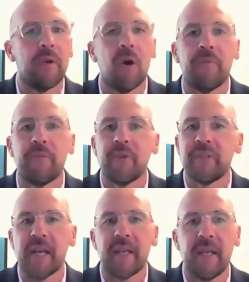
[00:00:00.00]
on for
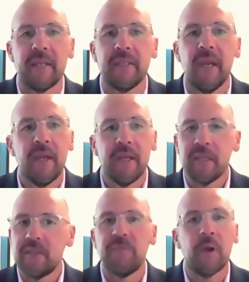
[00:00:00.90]
decades,
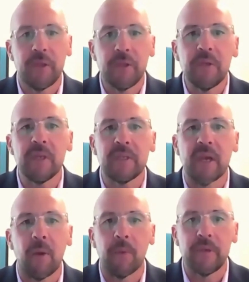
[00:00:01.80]
is very unique to
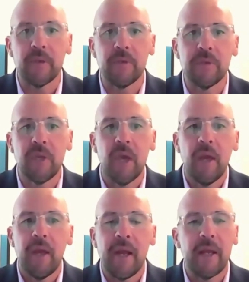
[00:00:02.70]
Howard Hughes.
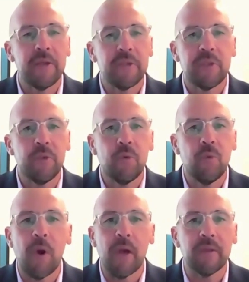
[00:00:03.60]
And
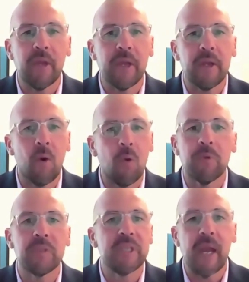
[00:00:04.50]
two, unlike
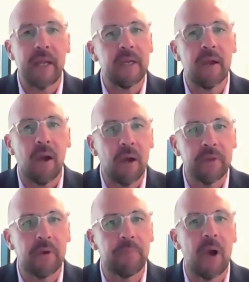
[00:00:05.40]
almost any
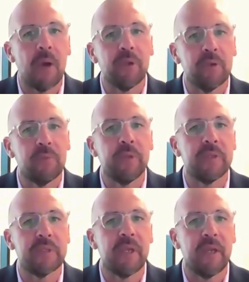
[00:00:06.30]
other public real
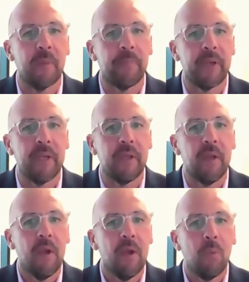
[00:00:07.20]
estate company,
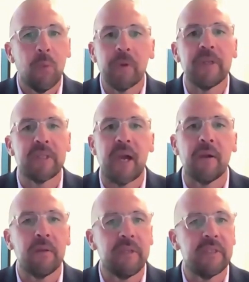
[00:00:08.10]
we're
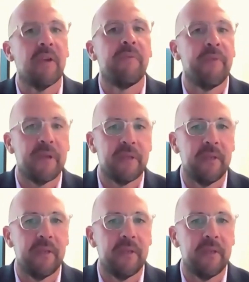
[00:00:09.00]
entirely self-funded.